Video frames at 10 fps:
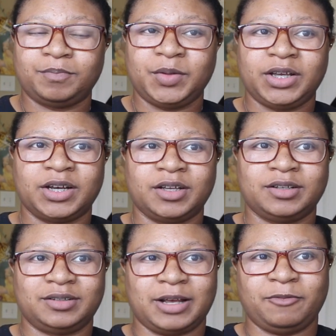
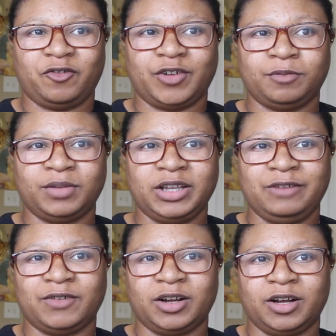because I'm a firm
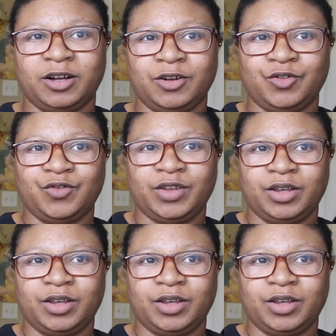believer of